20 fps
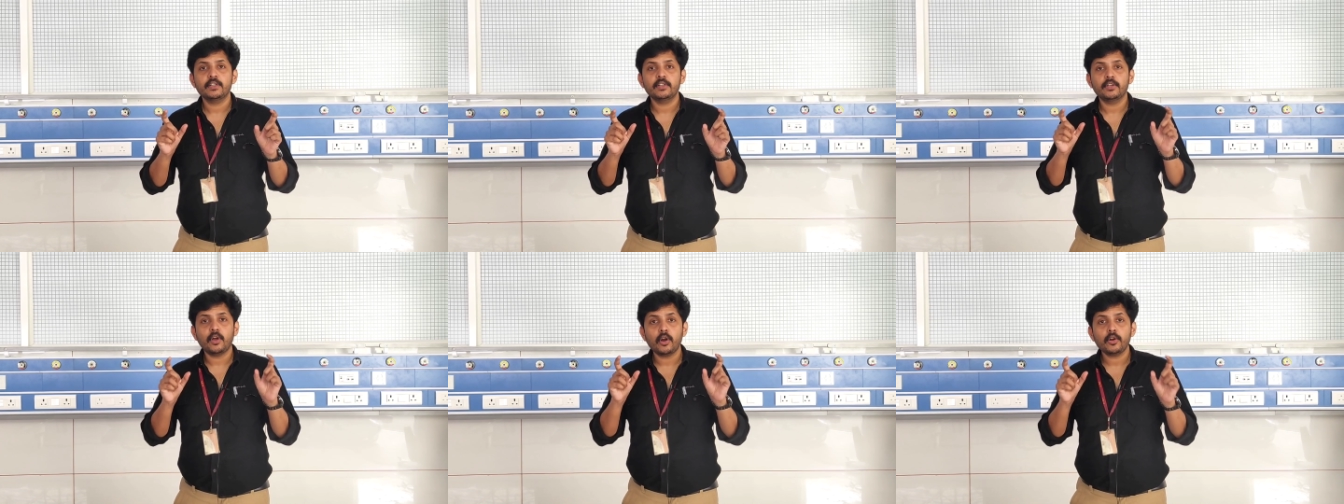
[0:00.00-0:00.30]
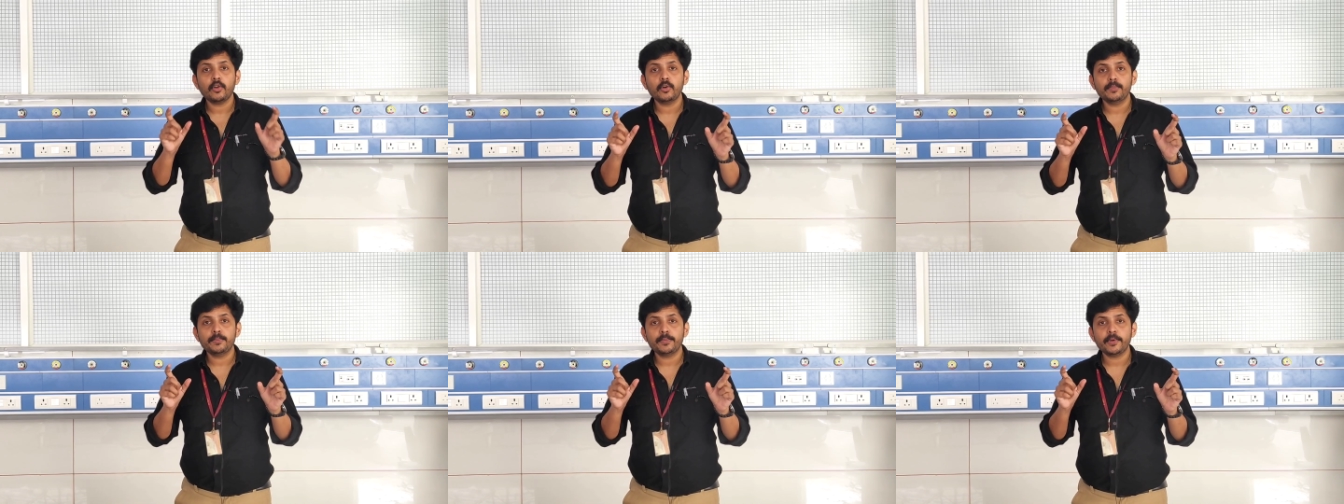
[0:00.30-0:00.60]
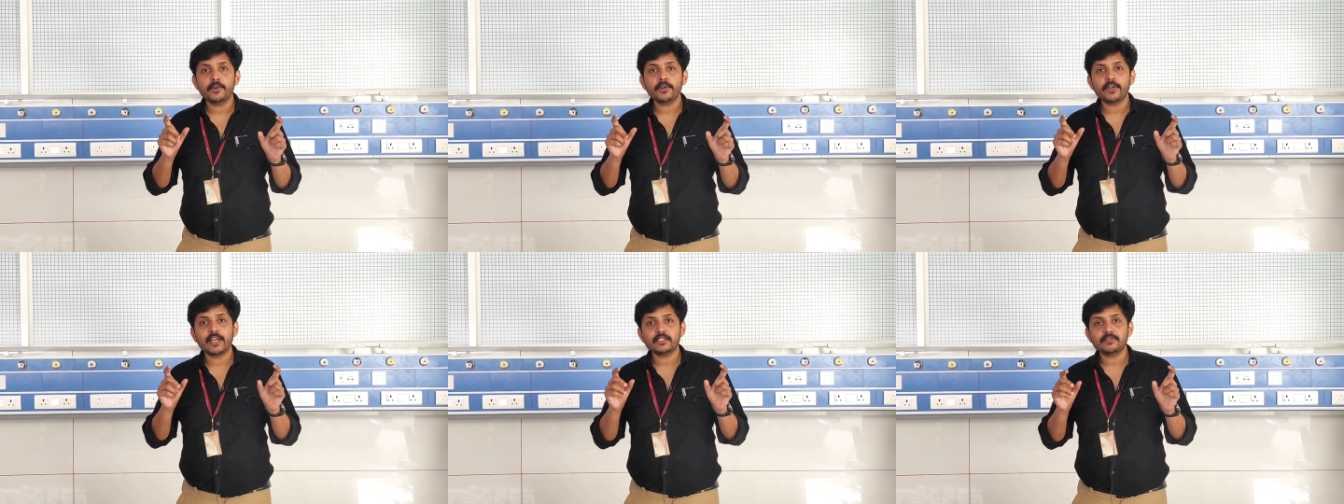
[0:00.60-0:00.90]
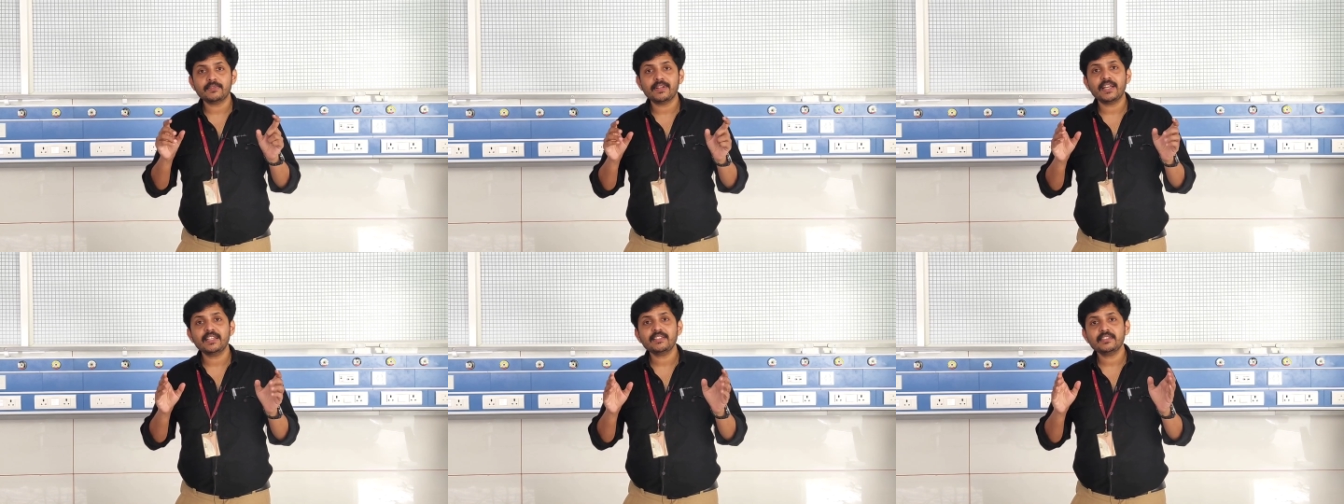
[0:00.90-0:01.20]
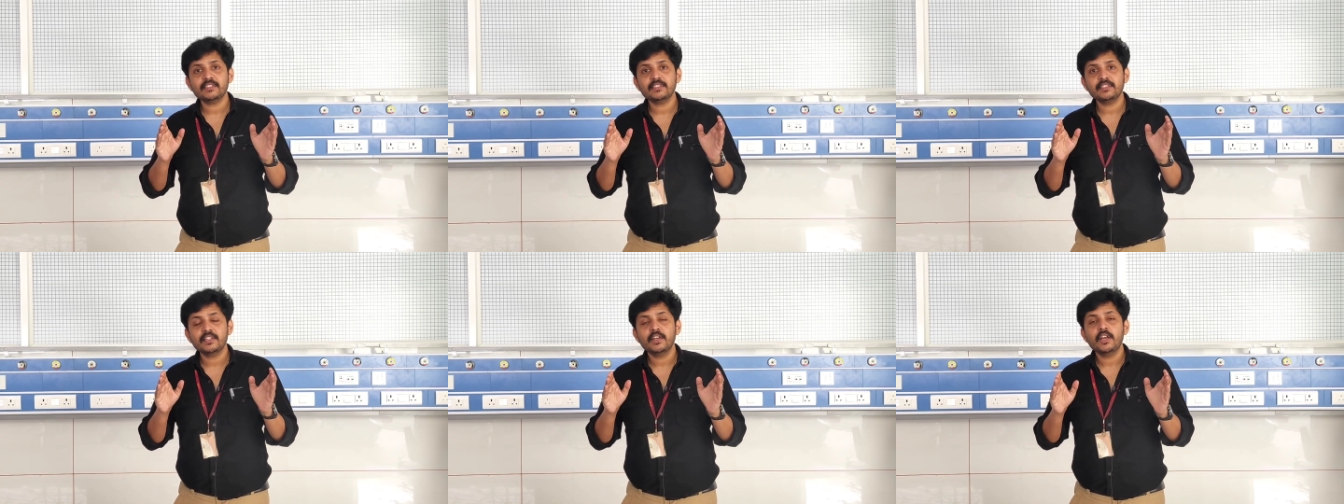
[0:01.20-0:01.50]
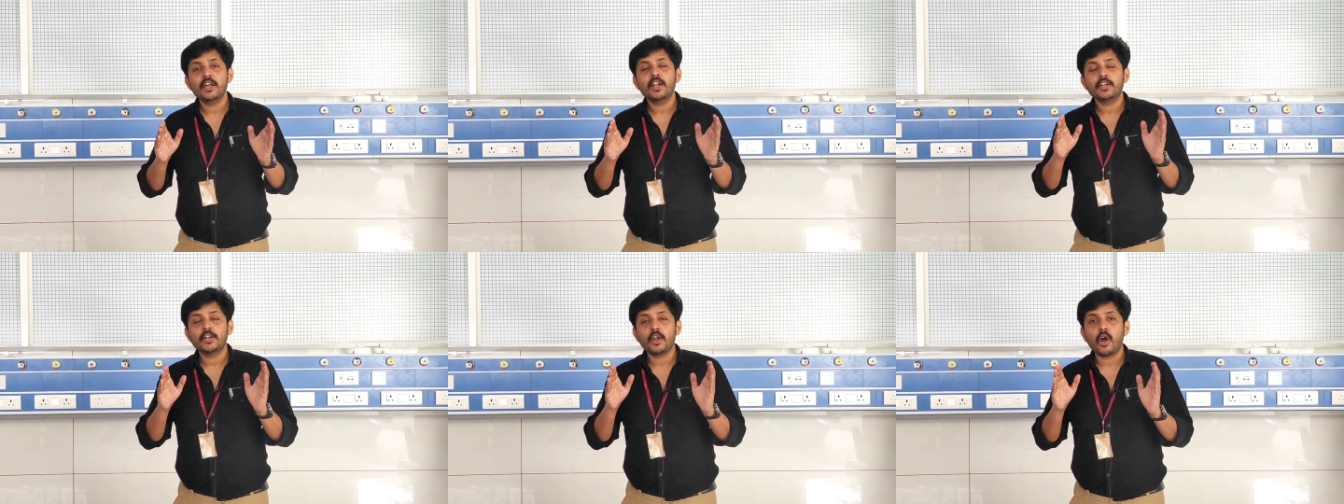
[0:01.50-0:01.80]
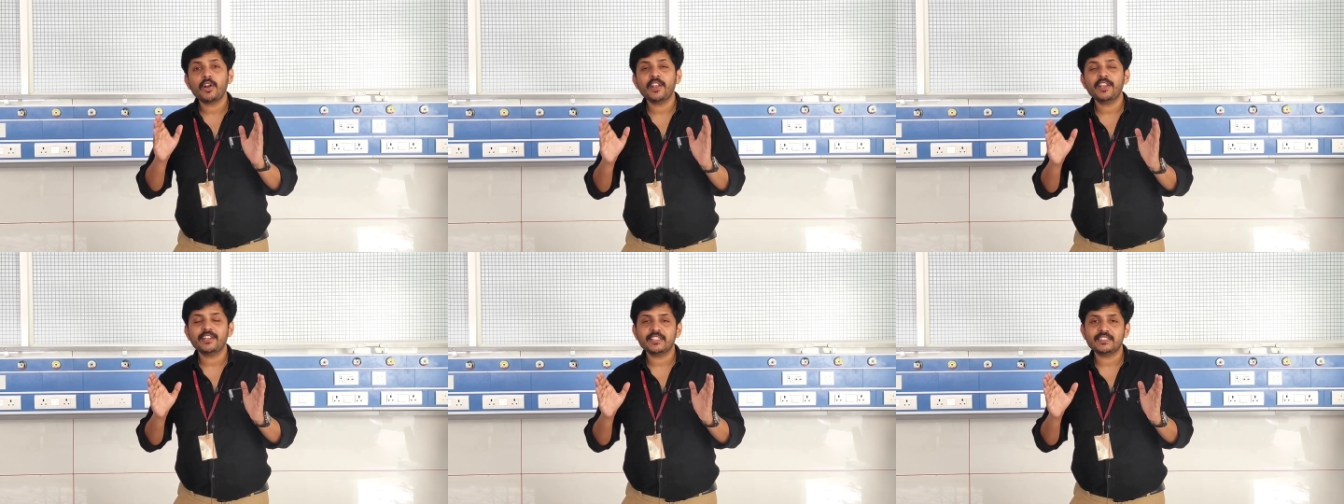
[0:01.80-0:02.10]
non-opioid as well as
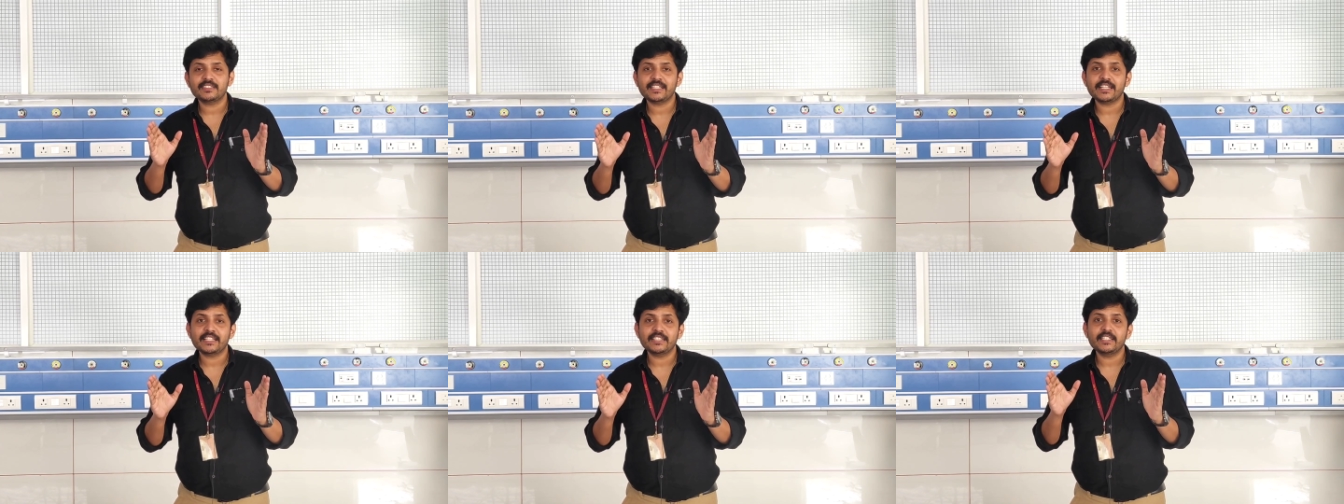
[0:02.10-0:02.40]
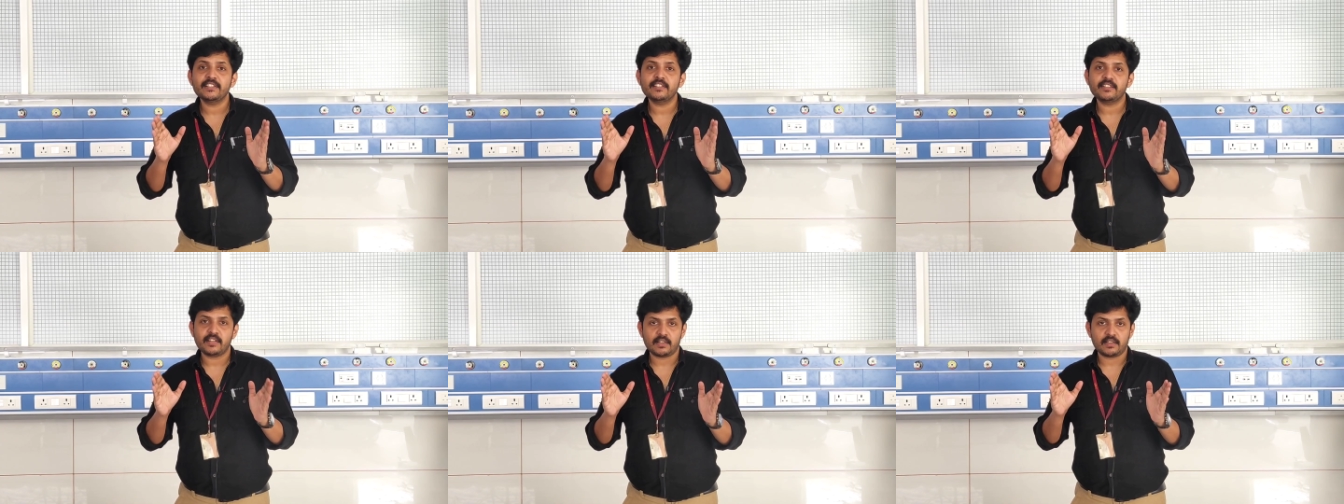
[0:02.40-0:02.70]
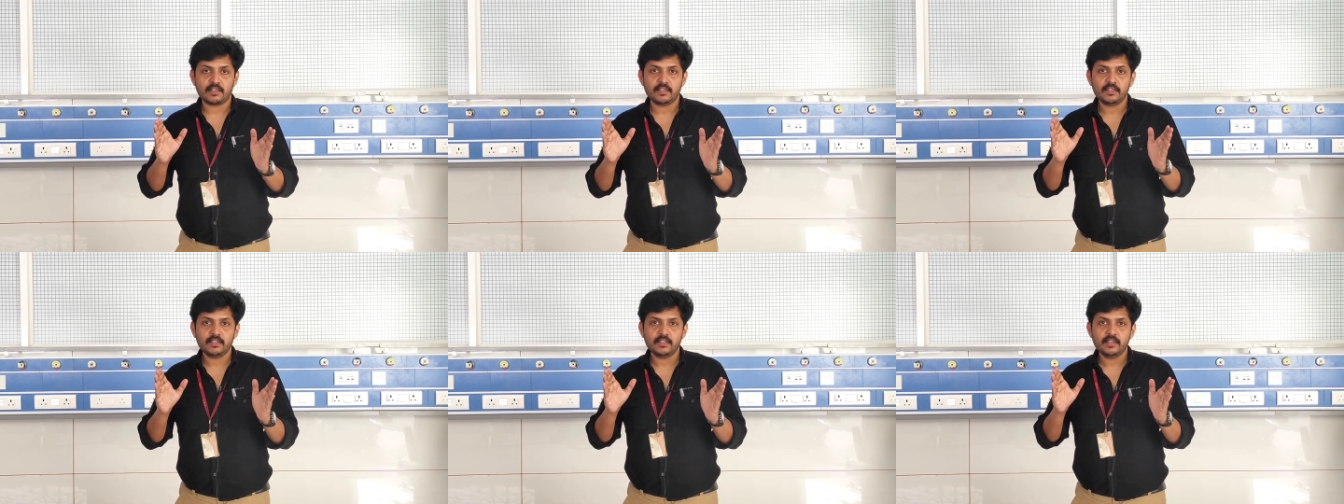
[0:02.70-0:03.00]
non-NSAID drug